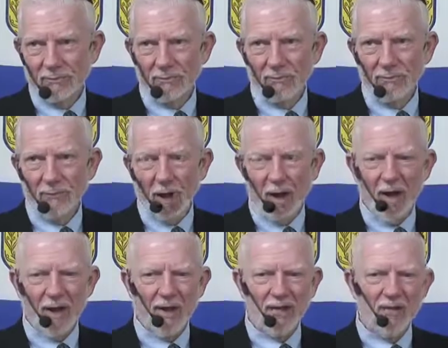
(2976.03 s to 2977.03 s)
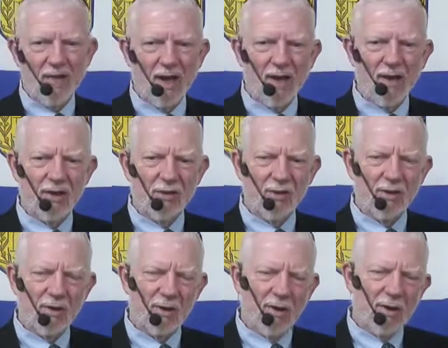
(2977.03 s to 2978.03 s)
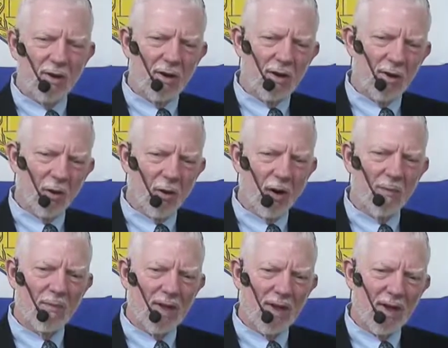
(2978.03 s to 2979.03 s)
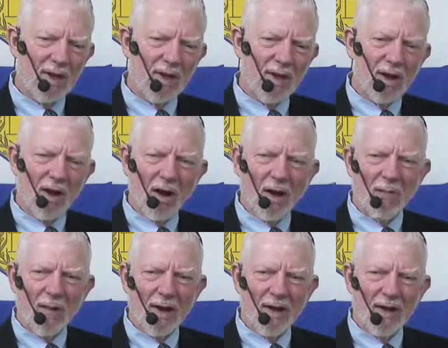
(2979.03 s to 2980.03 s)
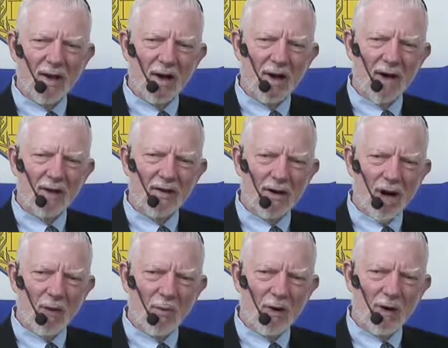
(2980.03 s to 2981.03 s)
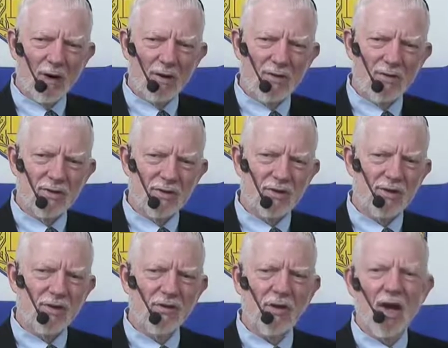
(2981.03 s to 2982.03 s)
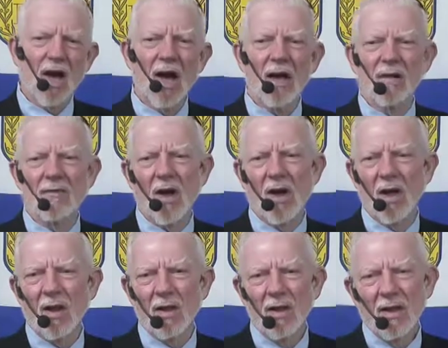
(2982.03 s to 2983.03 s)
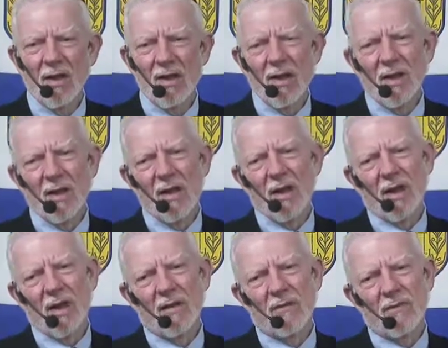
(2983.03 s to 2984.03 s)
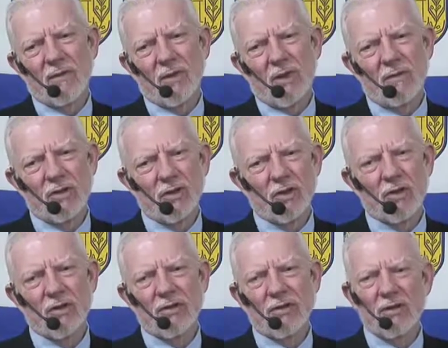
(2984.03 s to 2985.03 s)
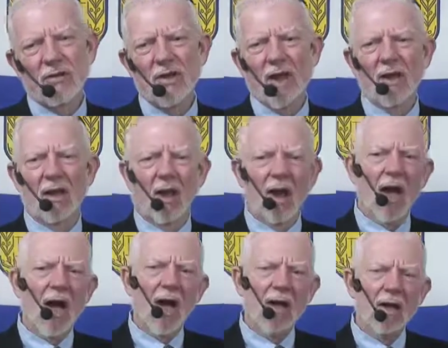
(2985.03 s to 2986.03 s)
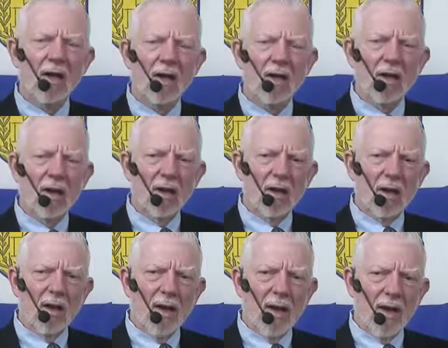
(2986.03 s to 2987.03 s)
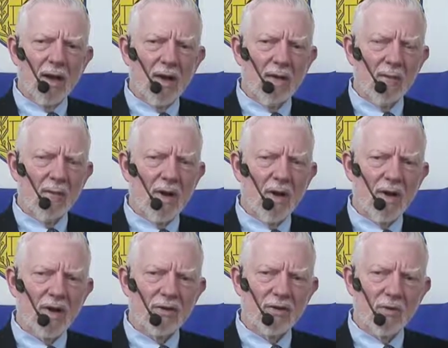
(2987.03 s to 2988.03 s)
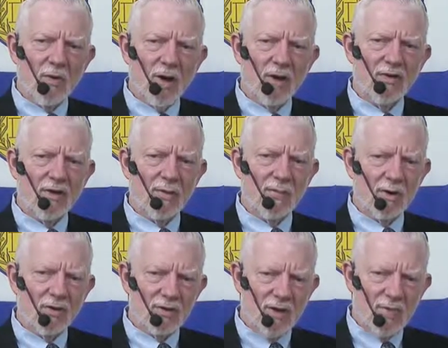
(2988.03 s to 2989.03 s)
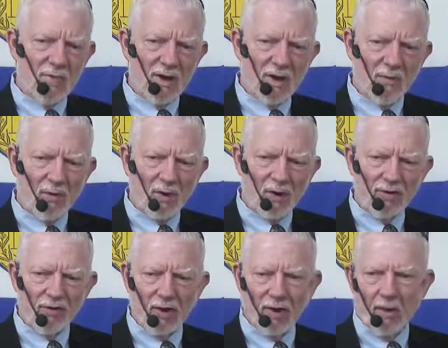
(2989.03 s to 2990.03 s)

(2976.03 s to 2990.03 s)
All I can say is, glory be Almighty God, Yahweh, who is the God of all, of, of Jew and Gentile alike, and may his grace and mercy be upon us all.